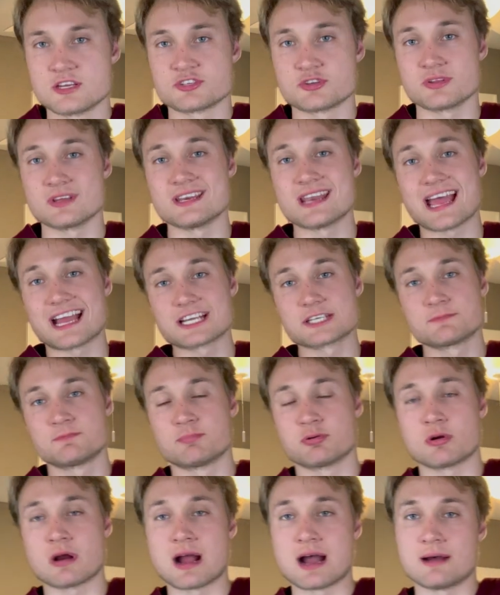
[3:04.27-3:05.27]
So the next
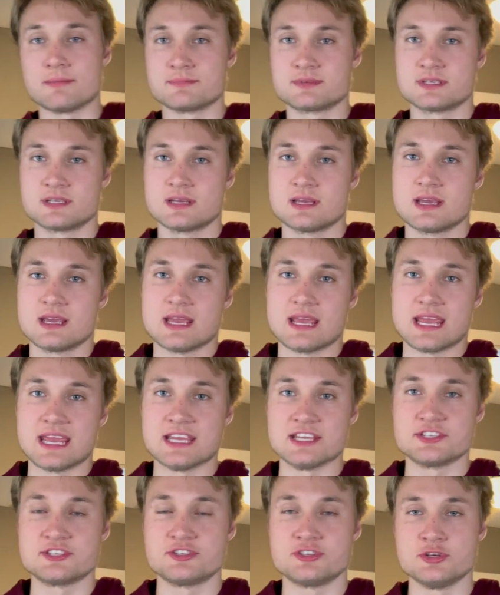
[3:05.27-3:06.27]
prompt
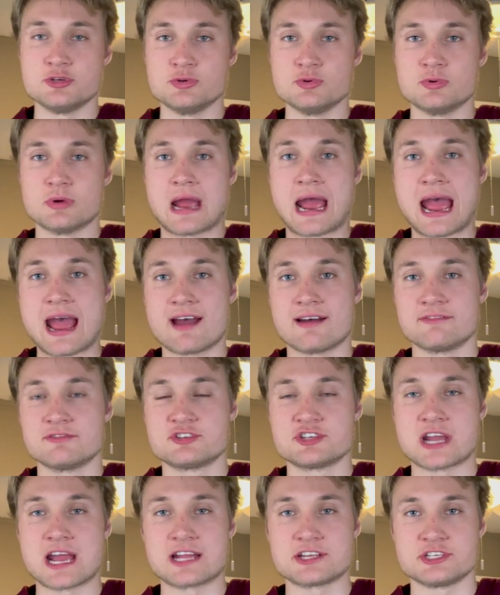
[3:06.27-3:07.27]
is to have
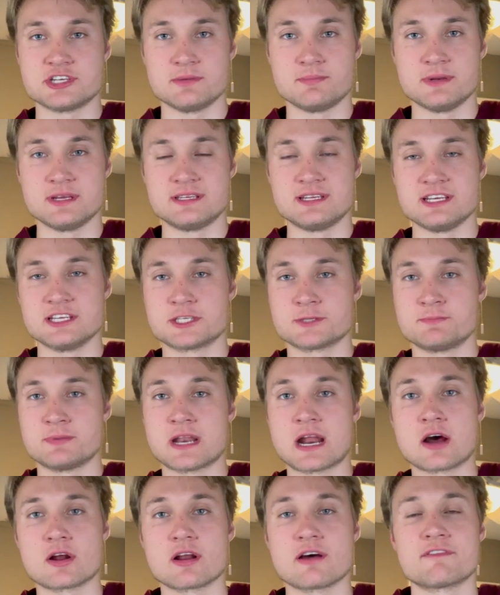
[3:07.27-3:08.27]
ChatGPT spit
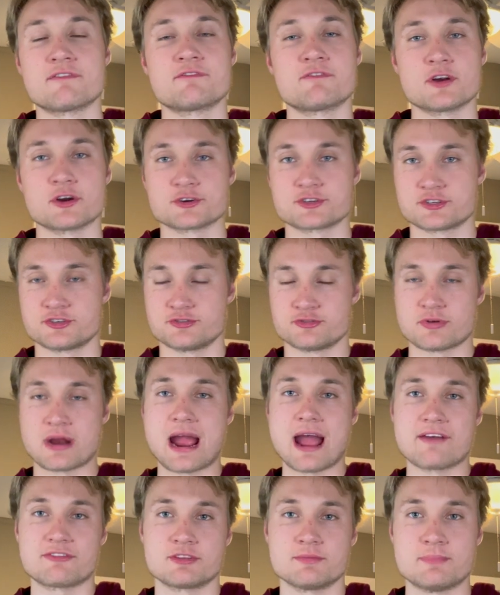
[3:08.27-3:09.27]
out a first
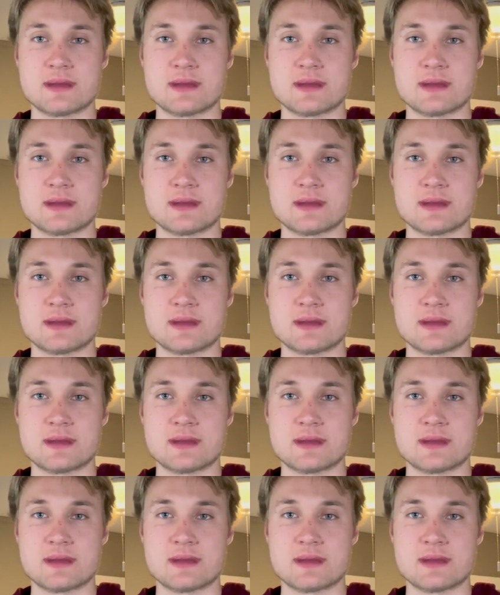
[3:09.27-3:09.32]
draft,